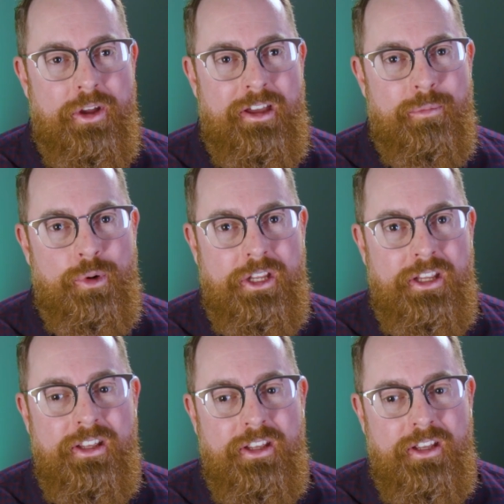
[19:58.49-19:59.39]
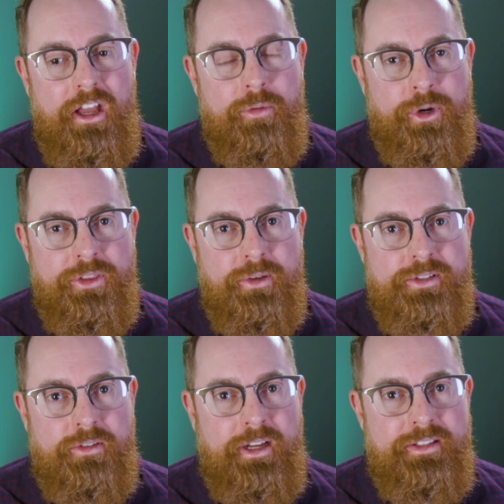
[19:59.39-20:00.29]
where that money and where
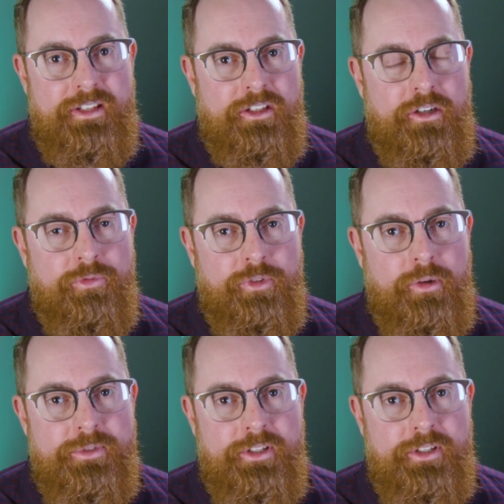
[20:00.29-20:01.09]
those clients can come from.